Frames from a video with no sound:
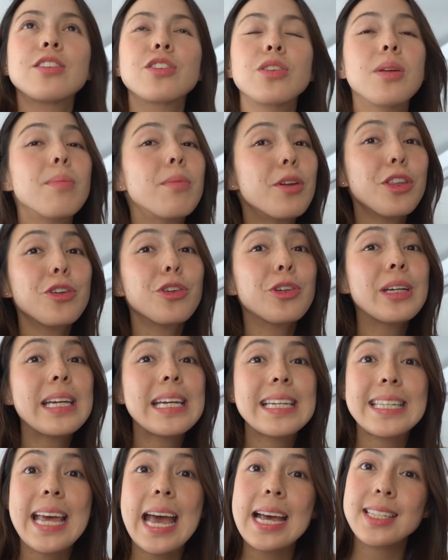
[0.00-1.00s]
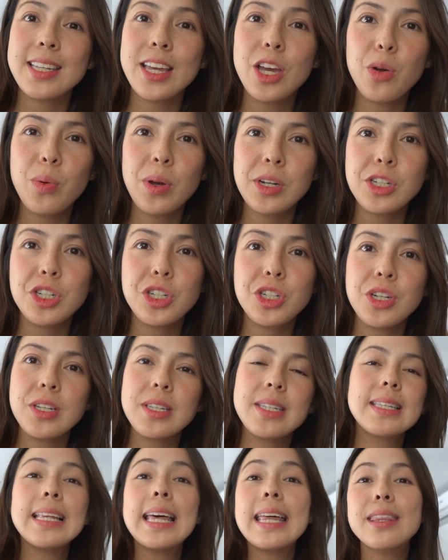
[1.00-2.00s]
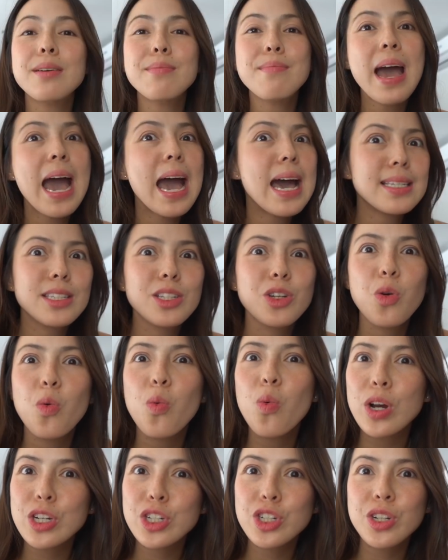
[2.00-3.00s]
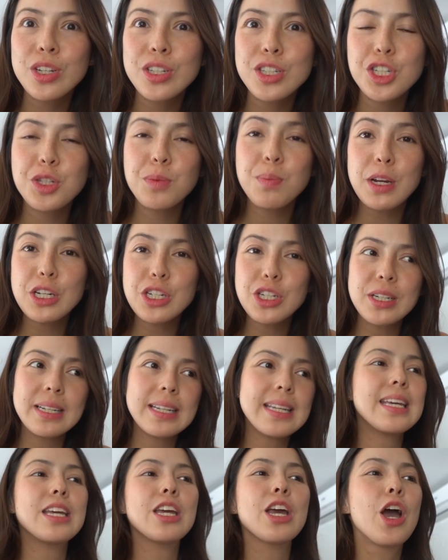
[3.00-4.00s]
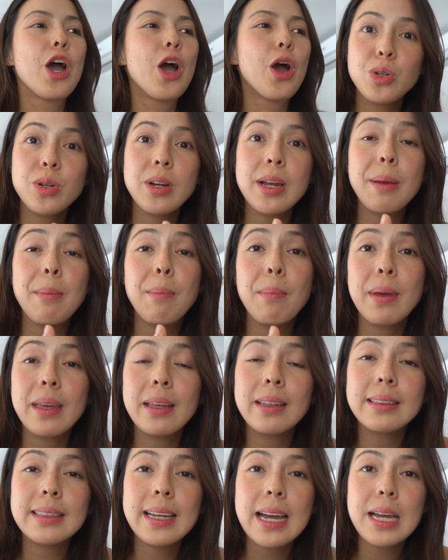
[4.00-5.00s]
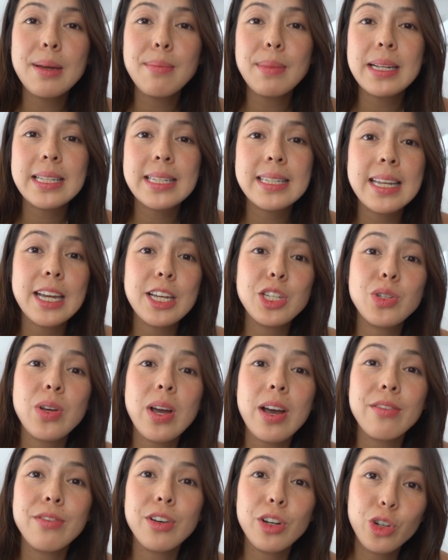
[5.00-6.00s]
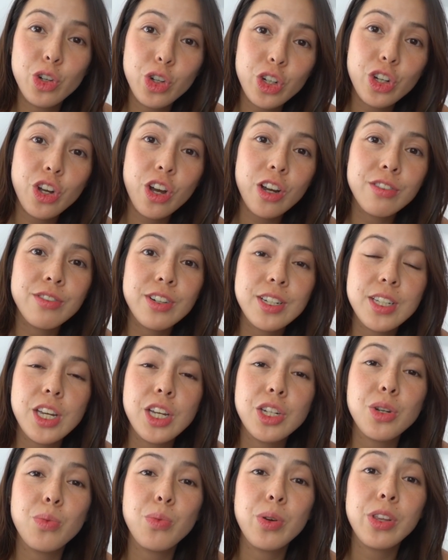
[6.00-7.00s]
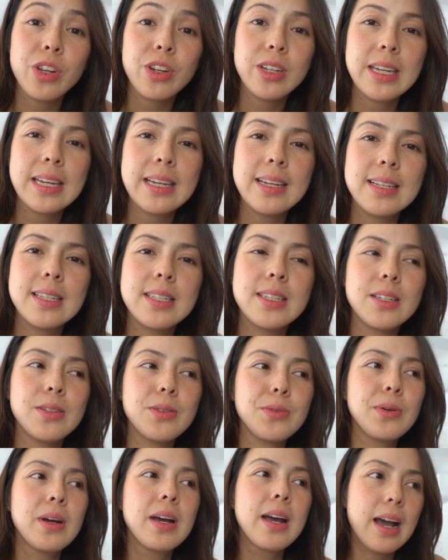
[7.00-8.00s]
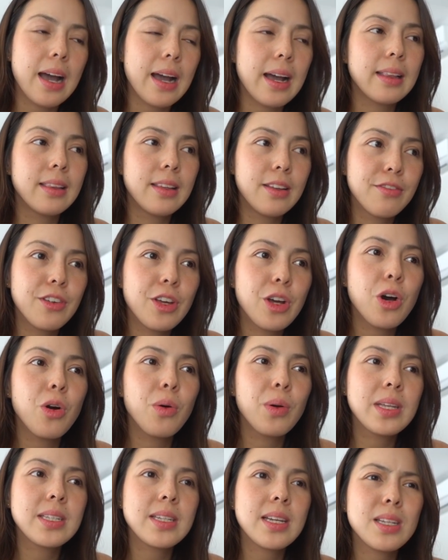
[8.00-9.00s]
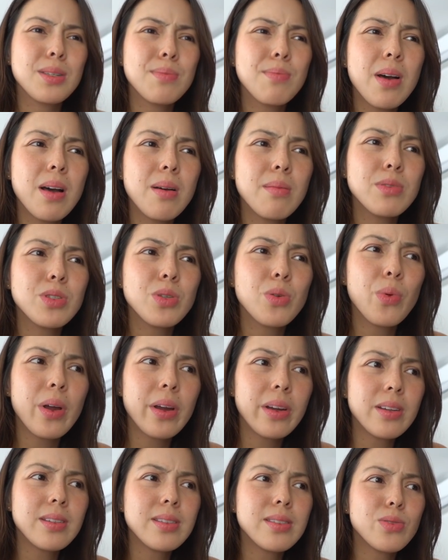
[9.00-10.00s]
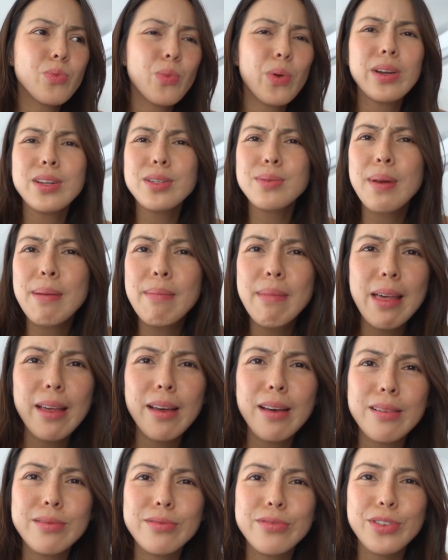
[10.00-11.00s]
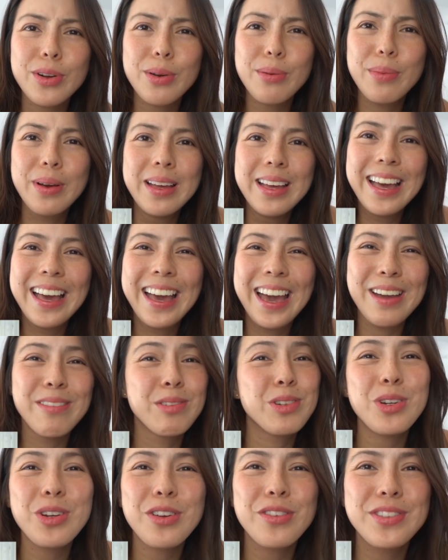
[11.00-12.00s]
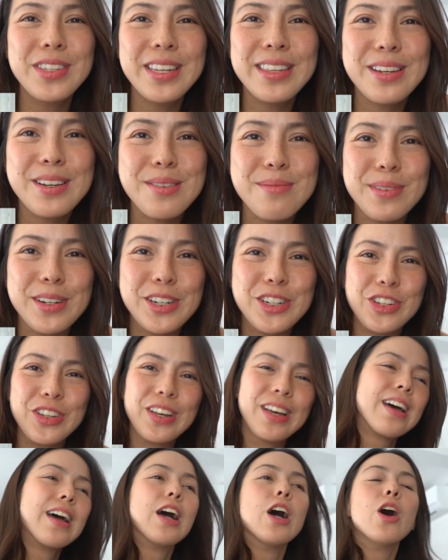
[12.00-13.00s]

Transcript: So number 3 is asking questions. Let them ask questions, especially during mealtime. It's nice to have a good conversation with your kids. So Olivia always says, Mom, so where does my milk come from? I'm sure you've seen the commercial.